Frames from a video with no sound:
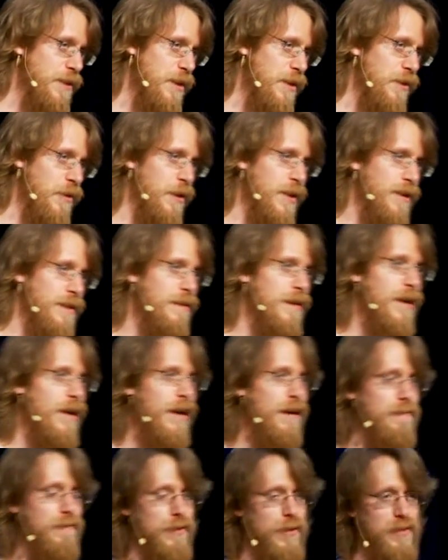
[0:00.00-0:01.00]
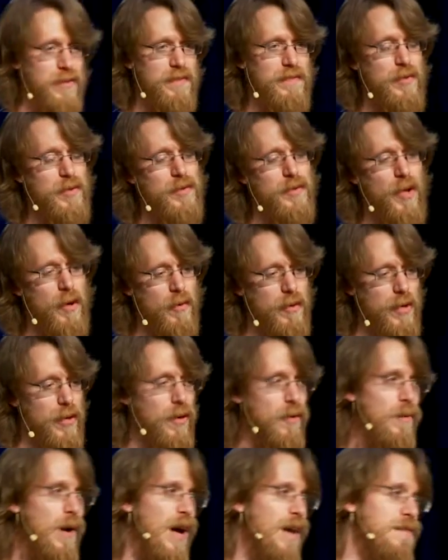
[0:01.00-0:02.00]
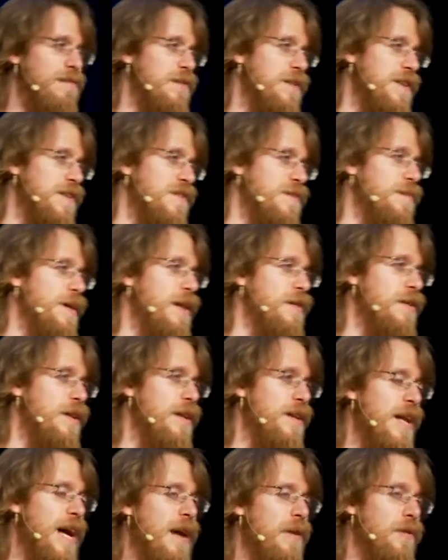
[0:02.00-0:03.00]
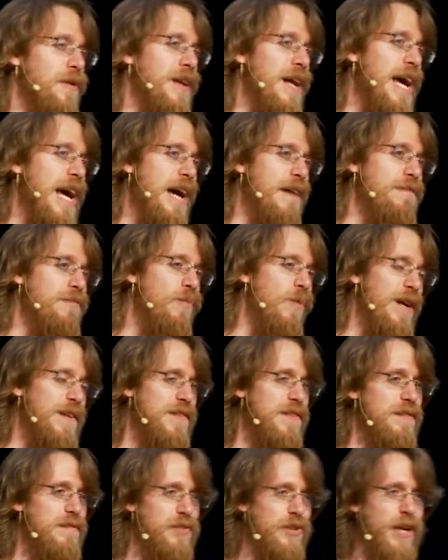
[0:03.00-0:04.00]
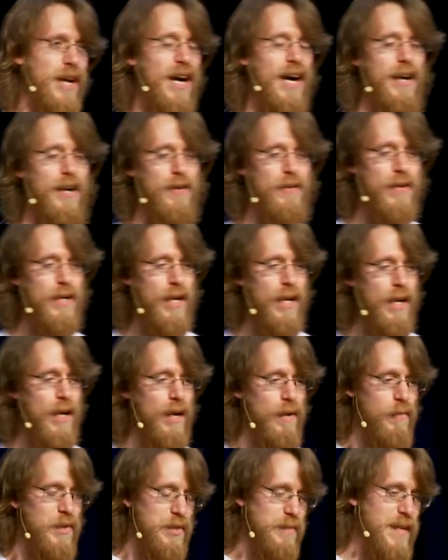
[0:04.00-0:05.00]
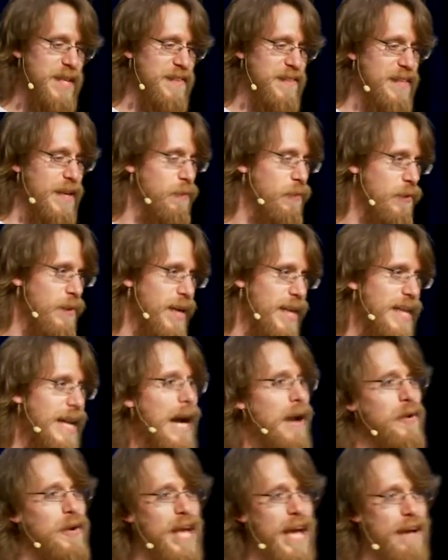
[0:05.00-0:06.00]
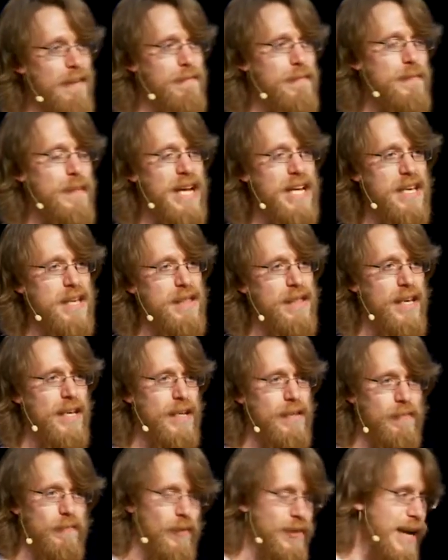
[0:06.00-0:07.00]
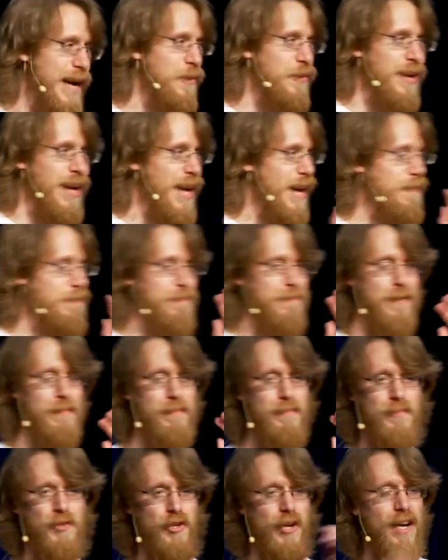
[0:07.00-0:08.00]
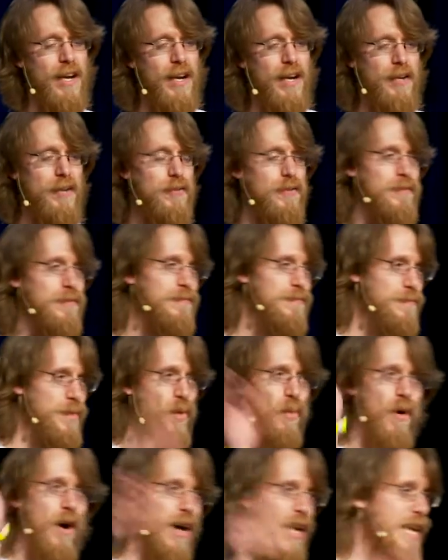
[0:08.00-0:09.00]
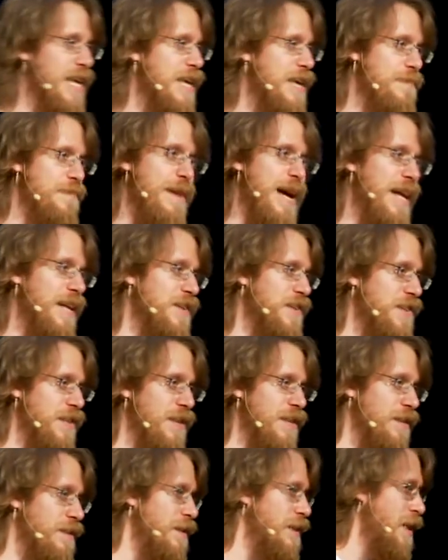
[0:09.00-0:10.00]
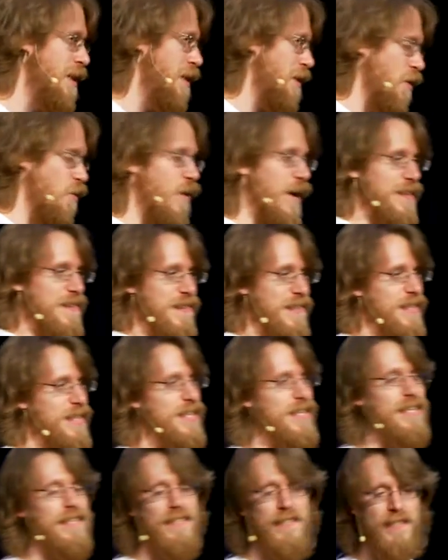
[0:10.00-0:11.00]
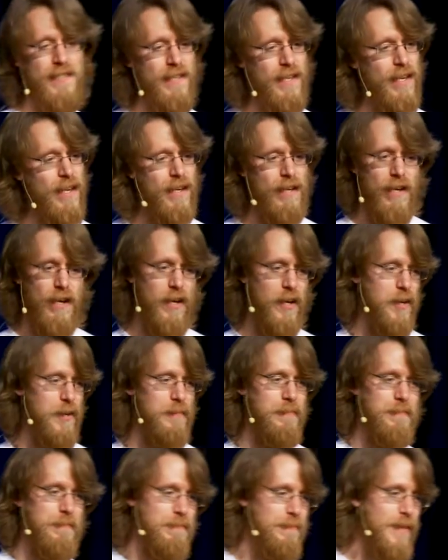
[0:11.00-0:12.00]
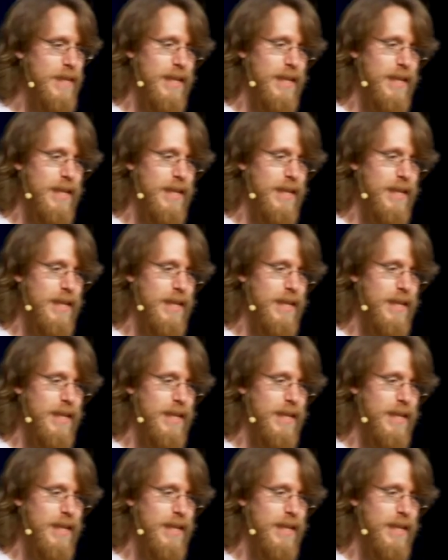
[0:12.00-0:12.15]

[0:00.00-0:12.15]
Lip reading: Illinois. For those of you who don't know, Rockford is about an hour and a half west of Chicago, which means that we're like an hour and a half from anything. We're an hour and a half from Chicago, Milwaukee, Madison, Quad Cities, and